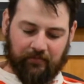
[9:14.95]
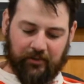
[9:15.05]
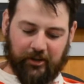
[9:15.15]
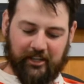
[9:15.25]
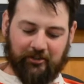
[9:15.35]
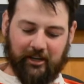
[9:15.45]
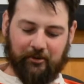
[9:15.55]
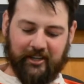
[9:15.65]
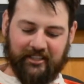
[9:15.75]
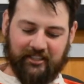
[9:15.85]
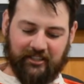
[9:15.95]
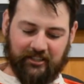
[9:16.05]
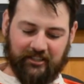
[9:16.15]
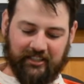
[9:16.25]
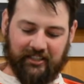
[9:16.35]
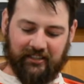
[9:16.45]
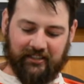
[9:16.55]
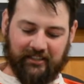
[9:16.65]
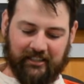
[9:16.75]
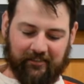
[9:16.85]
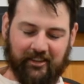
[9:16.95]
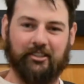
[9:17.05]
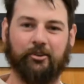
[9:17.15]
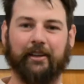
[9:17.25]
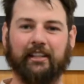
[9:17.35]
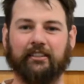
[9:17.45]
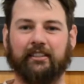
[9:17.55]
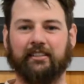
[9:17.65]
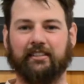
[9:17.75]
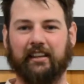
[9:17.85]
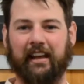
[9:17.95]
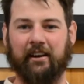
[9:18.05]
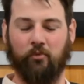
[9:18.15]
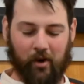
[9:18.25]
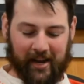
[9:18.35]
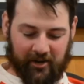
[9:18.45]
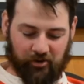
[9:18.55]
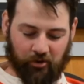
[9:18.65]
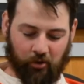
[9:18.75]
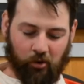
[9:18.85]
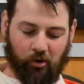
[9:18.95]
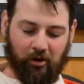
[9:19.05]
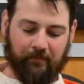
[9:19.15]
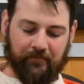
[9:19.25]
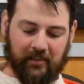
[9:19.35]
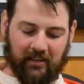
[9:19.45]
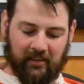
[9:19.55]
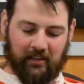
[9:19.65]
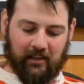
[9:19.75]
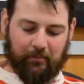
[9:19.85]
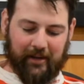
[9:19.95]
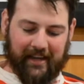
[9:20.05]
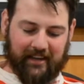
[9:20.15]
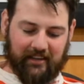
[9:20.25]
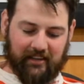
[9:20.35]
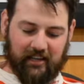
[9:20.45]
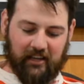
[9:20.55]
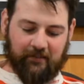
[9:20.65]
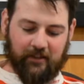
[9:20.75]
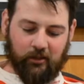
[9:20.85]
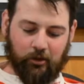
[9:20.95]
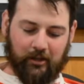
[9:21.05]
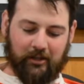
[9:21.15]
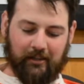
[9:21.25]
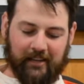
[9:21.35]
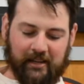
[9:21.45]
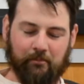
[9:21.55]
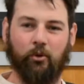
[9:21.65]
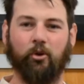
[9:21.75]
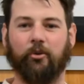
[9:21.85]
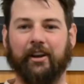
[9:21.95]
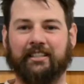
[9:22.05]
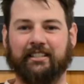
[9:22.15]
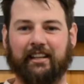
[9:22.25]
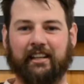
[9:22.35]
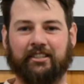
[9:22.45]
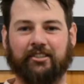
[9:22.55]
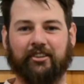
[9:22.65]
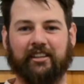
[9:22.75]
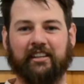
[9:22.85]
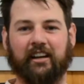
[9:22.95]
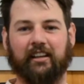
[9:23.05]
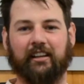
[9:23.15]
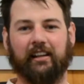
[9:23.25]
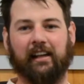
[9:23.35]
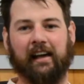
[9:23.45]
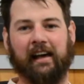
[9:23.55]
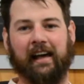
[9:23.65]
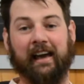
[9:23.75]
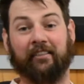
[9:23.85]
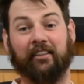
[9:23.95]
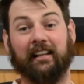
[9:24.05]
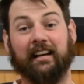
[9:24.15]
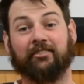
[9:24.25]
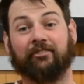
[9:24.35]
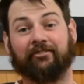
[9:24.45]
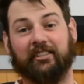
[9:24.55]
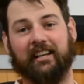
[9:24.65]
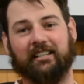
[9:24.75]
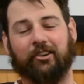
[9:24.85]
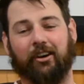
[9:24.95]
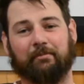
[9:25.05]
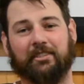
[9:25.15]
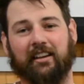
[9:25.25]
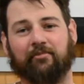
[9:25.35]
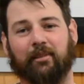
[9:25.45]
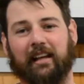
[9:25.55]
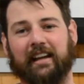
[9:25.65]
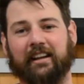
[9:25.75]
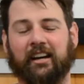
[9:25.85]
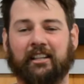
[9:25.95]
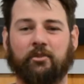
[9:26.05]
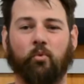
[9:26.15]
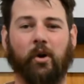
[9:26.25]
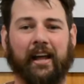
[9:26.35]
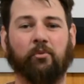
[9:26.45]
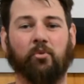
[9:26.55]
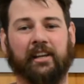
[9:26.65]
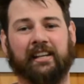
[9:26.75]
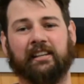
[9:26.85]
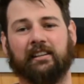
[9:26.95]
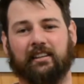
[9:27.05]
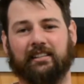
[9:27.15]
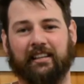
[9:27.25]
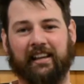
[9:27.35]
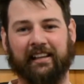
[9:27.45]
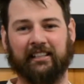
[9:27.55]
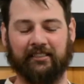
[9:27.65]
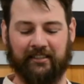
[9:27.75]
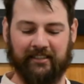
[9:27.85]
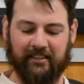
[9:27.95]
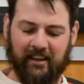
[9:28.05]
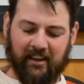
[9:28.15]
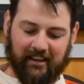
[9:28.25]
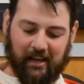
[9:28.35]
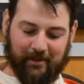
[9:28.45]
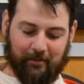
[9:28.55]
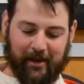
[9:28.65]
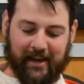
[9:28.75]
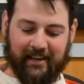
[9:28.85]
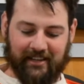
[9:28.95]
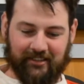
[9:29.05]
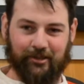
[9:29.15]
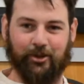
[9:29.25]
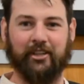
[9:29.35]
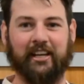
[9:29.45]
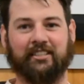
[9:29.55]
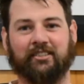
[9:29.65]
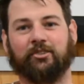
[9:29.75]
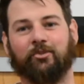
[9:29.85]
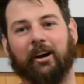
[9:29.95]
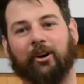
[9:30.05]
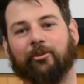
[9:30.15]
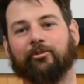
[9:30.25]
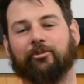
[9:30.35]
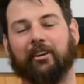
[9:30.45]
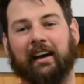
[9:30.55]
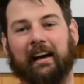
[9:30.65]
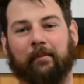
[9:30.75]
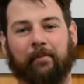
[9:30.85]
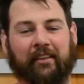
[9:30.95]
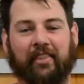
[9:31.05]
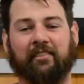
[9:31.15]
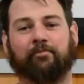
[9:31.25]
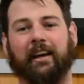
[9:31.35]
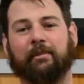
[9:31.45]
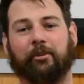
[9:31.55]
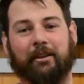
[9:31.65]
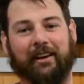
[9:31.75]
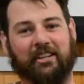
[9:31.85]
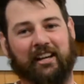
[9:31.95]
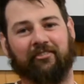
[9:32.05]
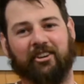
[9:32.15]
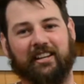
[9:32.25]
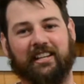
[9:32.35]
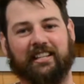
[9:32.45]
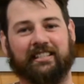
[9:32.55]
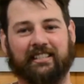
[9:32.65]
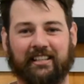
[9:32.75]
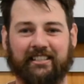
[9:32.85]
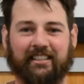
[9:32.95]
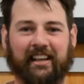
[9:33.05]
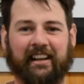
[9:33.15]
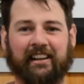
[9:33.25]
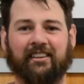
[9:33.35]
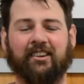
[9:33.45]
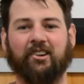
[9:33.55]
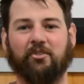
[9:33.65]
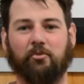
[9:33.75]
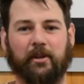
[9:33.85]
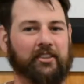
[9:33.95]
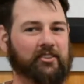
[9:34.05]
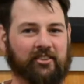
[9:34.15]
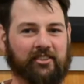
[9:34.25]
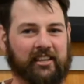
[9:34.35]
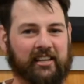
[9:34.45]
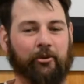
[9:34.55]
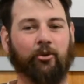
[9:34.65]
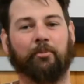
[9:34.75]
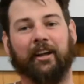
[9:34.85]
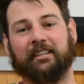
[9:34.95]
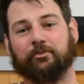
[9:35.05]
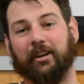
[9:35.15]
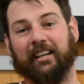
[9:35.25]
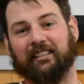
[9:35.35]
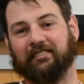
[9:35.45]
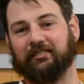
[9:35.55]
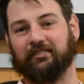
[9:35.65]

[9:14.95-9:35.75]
33 wins to New Zealand, 7 to England, and 1 draw. But if you look in more recent history, out of the last 15 times they've played, only 1 win to England coming back in 2012. And they've played pretty much every year since then, with the All Blacks winning